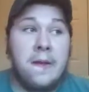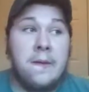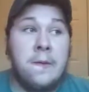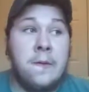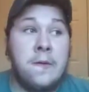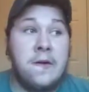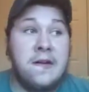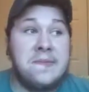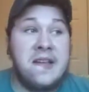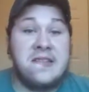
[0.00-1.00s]
or
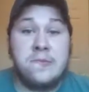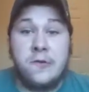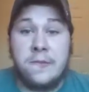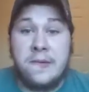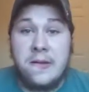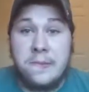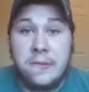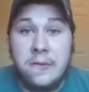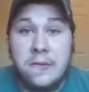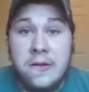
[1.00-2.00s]
if that's more
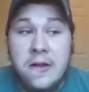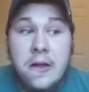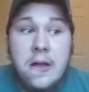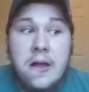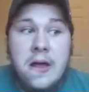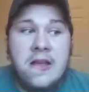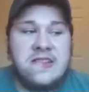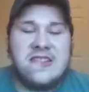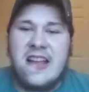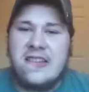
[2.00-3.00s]
people. It
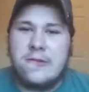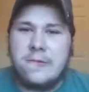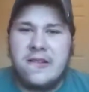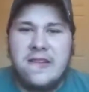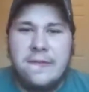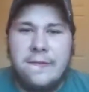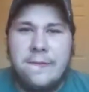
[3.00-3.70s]
just has a really